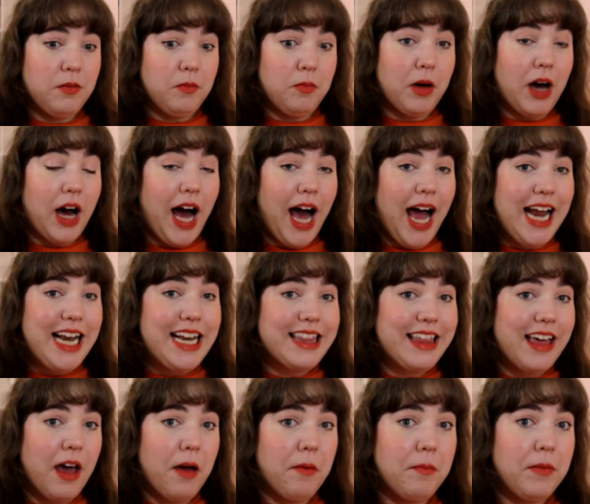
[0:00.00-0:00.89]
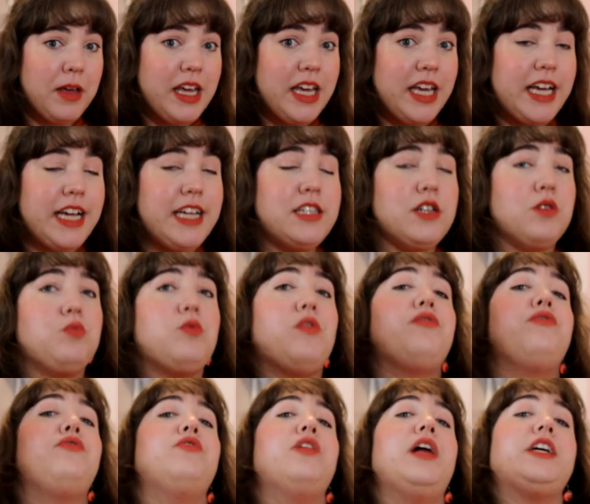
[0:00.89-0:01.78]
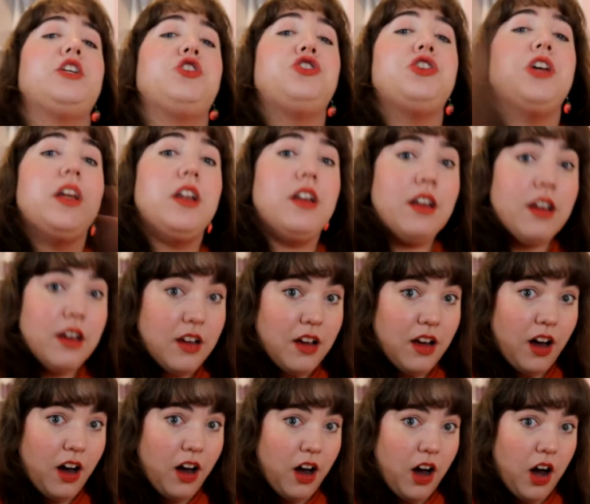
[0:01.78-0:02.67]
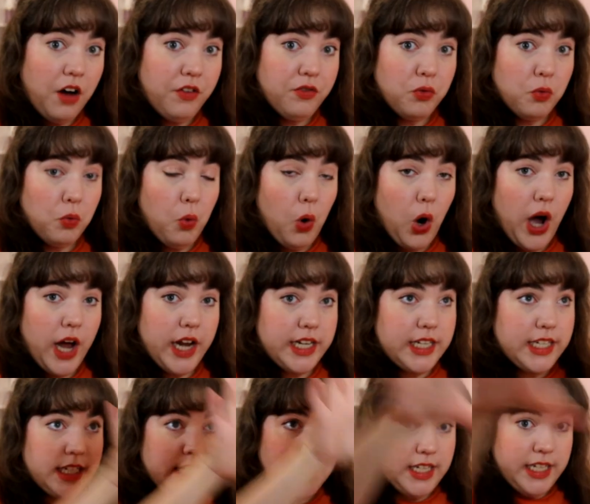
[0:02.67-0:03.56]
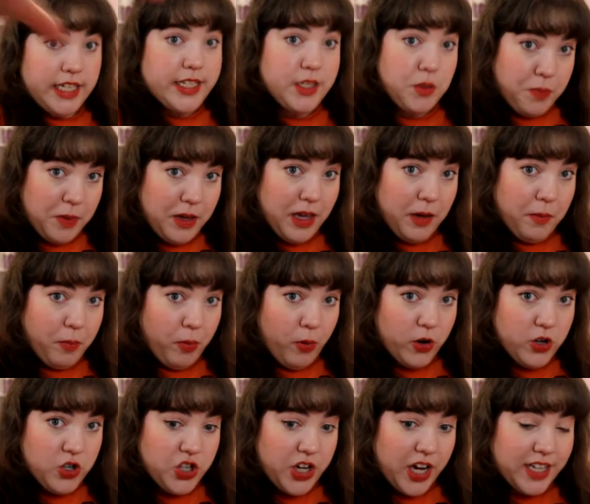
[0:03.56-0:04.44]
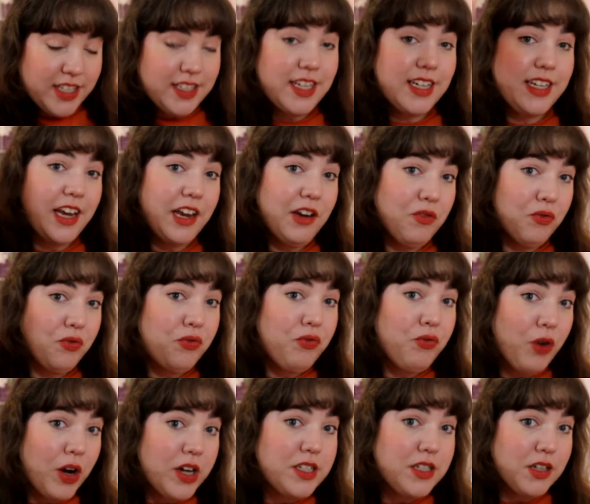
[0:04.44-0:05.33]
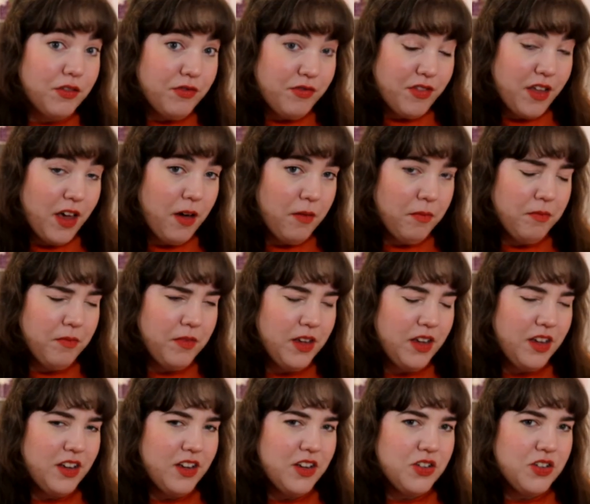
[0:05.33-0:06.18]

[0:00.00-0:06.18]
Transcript: behind them is a reflection of what is being projected in front of them.